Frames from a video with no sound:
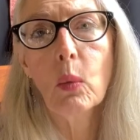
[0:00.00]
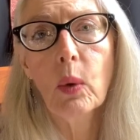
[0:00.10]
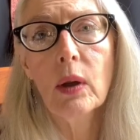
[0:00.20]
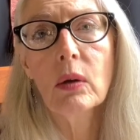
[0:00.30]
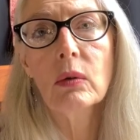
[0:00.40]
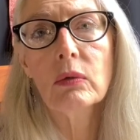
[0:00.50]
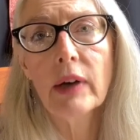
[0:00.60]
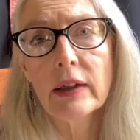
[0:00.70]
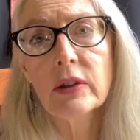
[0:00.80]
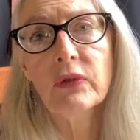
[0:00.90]
will
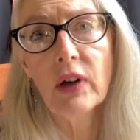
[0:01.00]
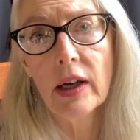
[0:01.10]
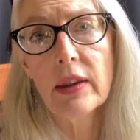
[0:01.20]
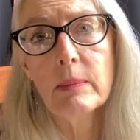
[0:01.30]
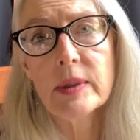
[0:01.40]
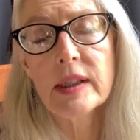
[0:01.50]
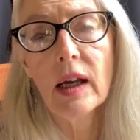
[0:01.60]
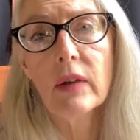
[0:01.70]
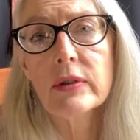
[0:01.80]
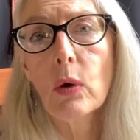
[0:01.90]
rectify
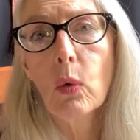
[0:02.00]
themselves,